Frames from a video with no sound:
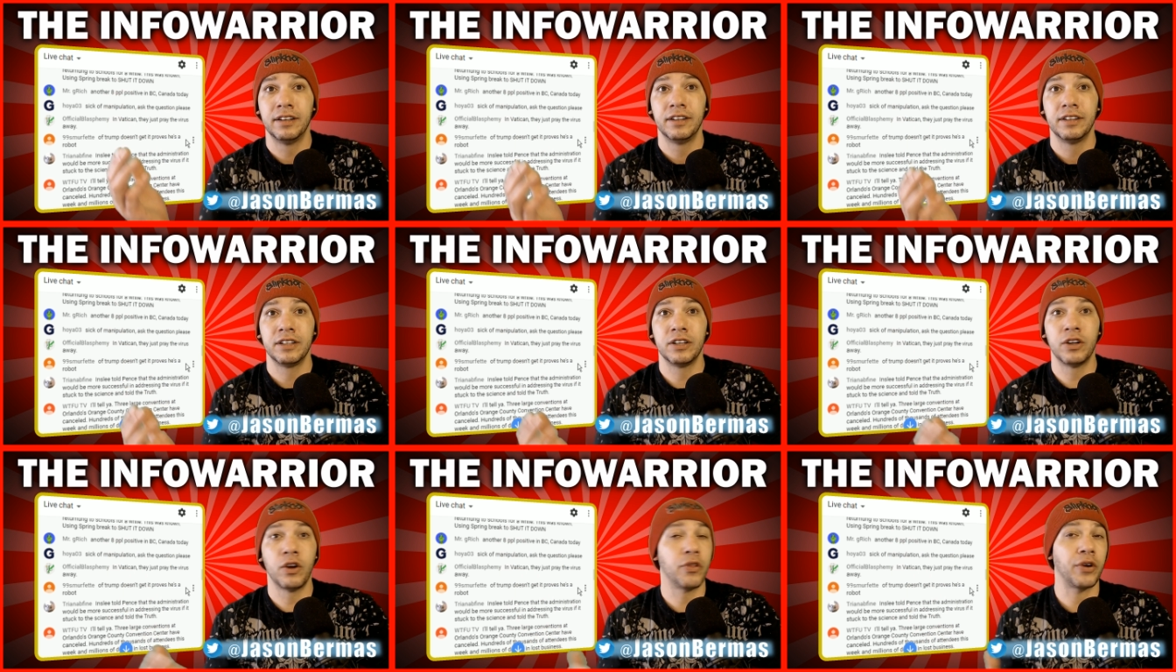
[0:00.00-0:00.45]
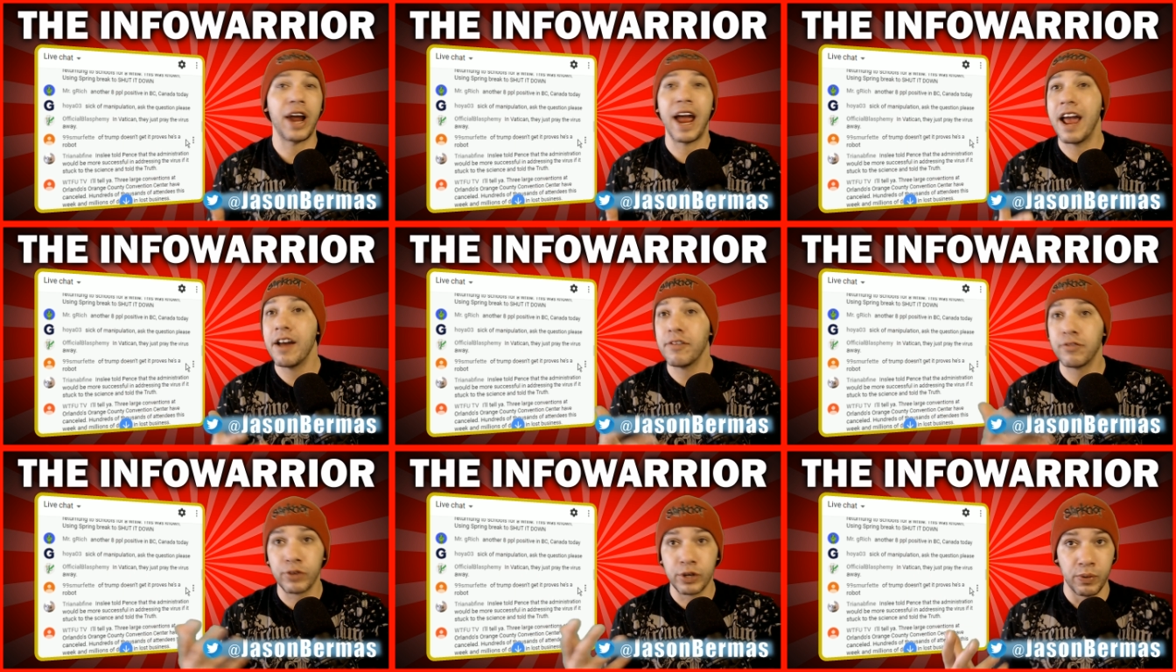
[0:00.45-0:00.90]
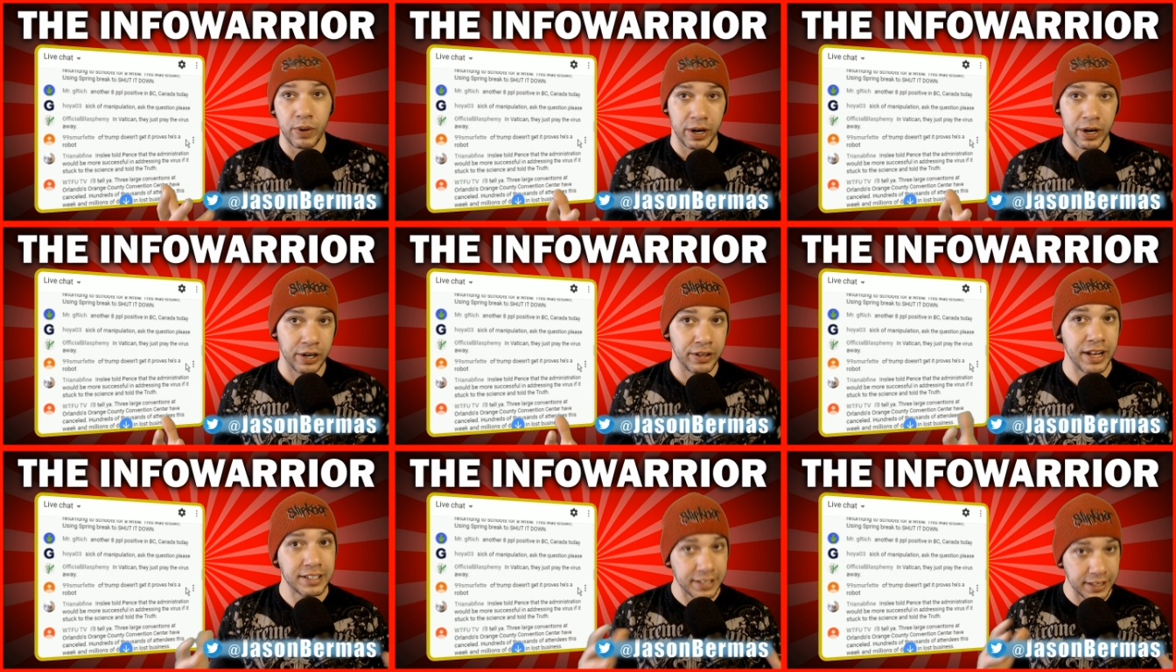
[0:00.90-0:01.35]
You know, they're everywhere.
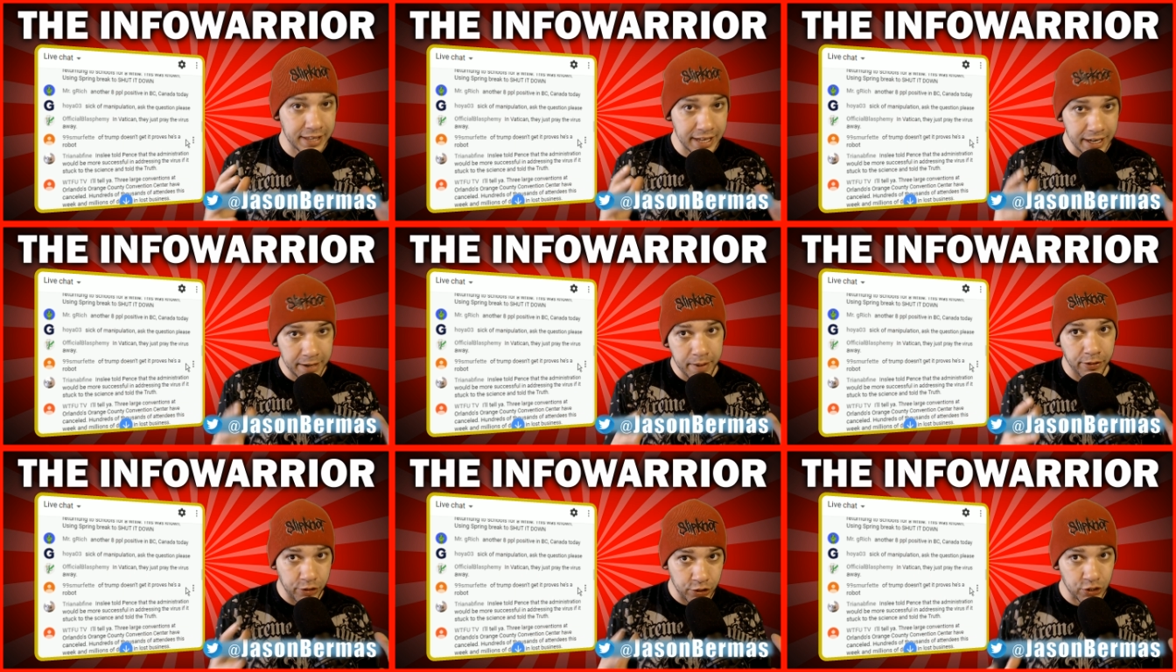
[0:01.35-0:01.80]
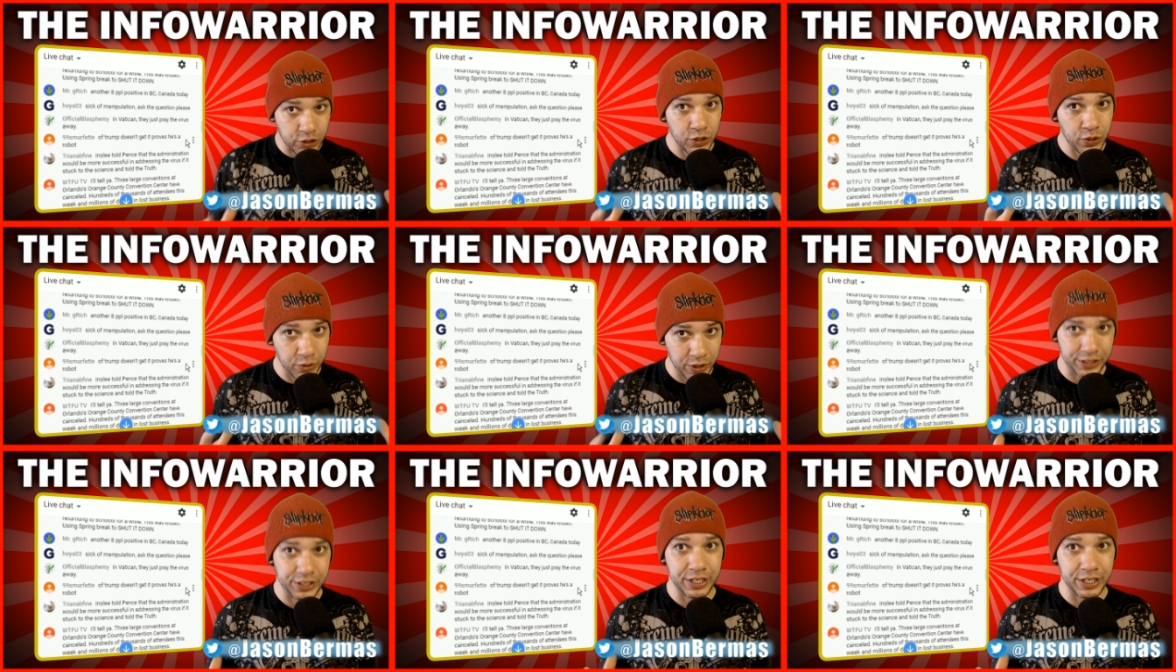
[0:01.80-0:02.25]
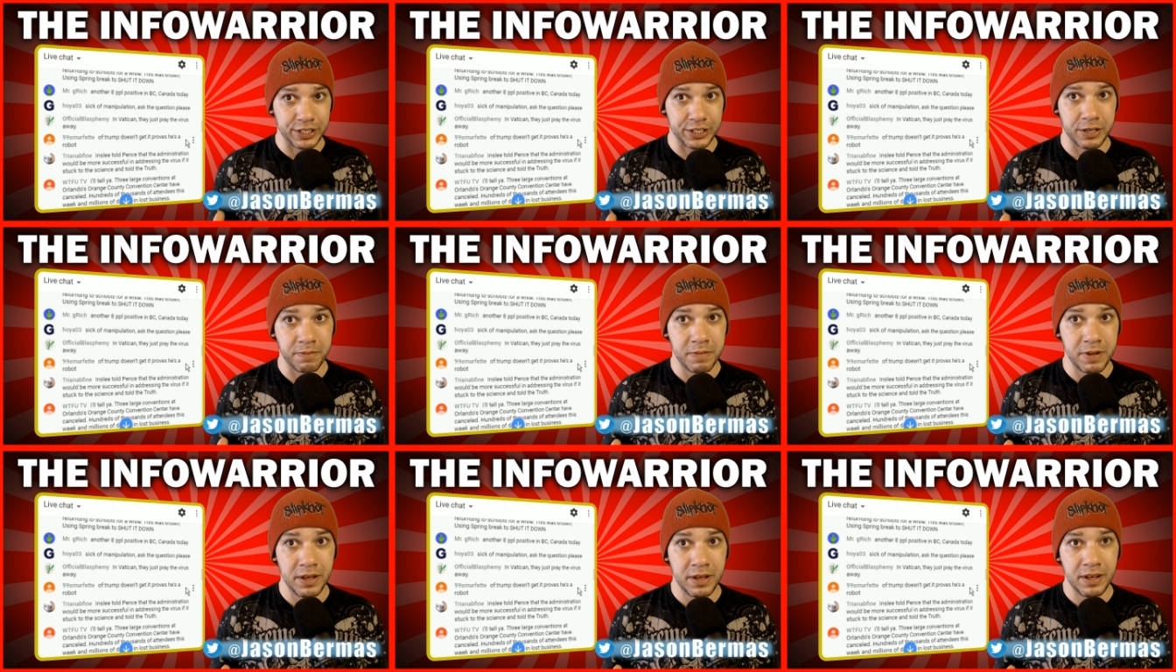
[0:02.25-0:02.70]
That's the thing about the SUNY system.
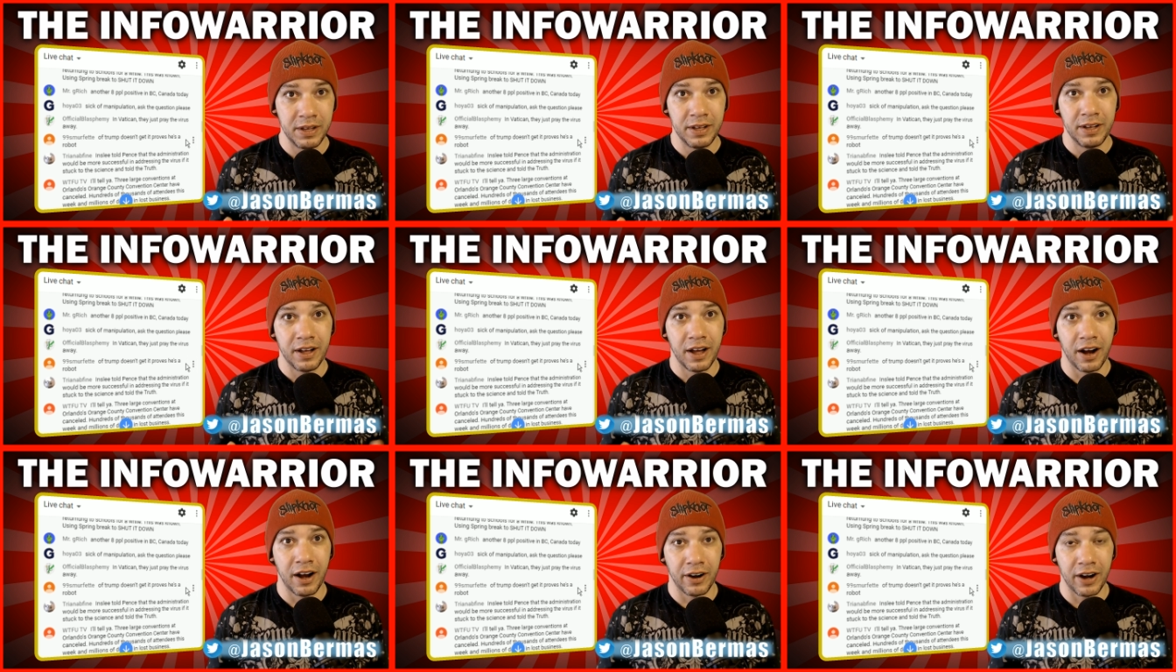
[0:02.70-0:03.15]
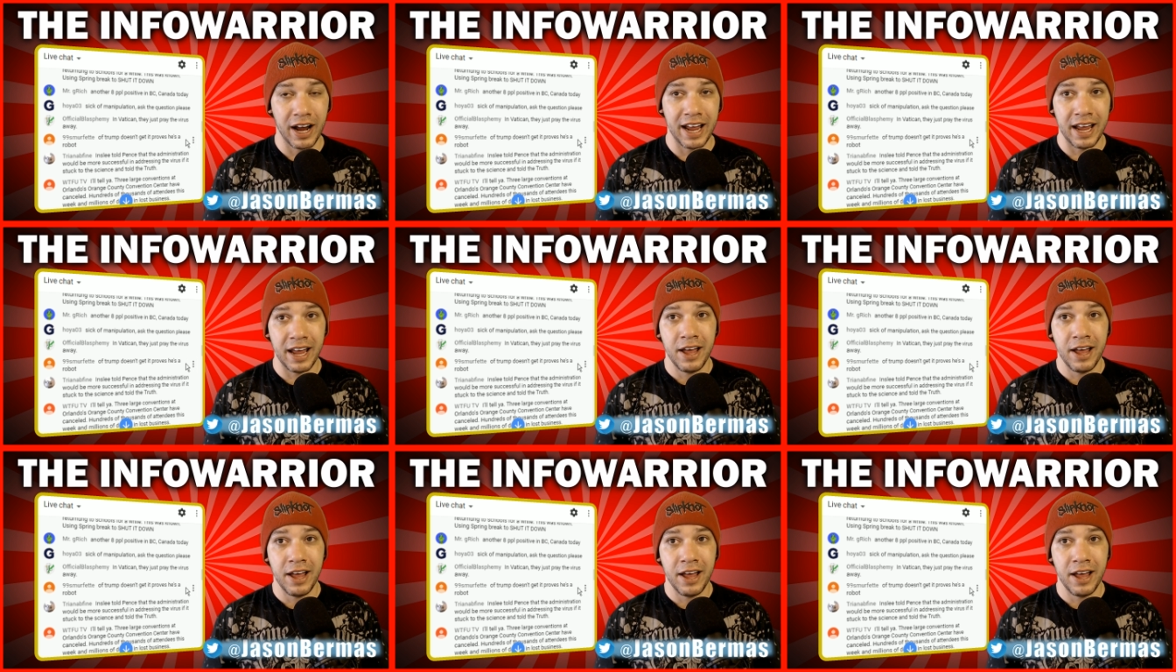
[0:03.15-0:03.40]
All right?